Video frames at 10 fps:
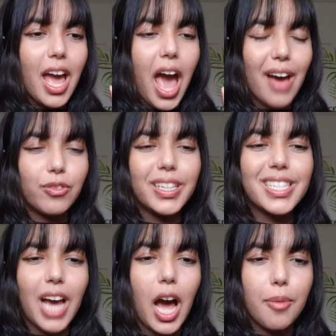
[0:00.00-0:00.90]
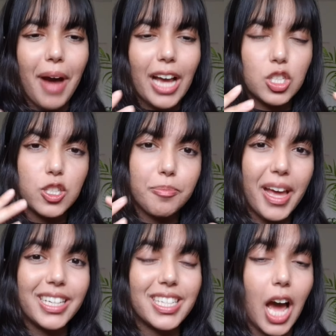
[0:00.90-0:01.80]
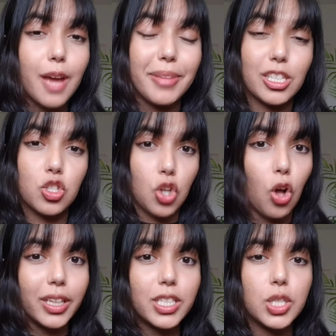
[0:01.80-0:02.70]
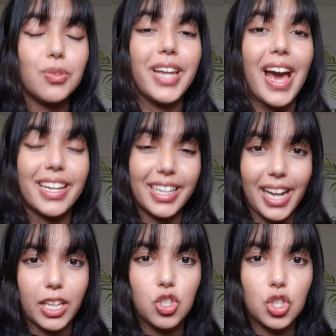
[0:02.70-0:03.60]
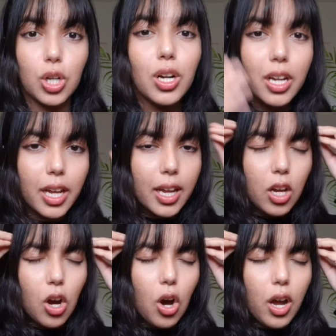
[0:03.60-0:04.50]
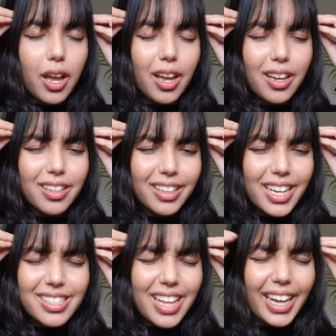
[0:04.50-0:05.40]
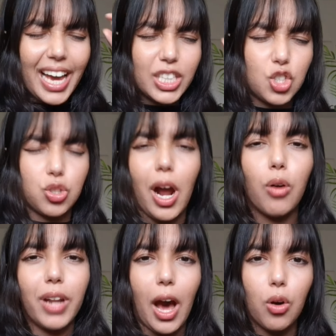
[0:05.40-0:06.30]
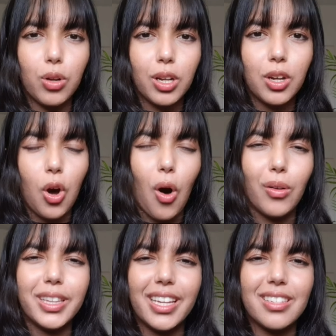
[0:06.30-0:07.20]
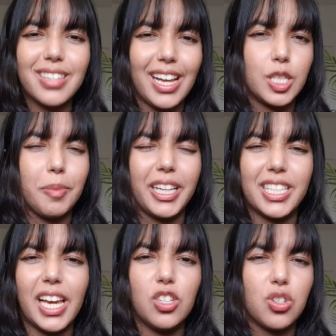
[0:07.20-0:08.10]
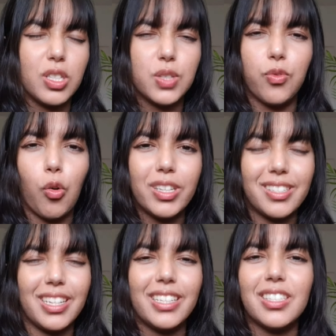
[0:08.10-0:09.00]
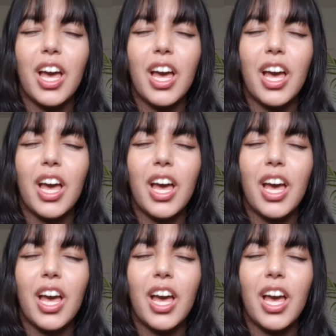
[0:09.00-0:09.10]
Every time I spend time in solitude and in nature, it's like I drown out all these expectations, voices,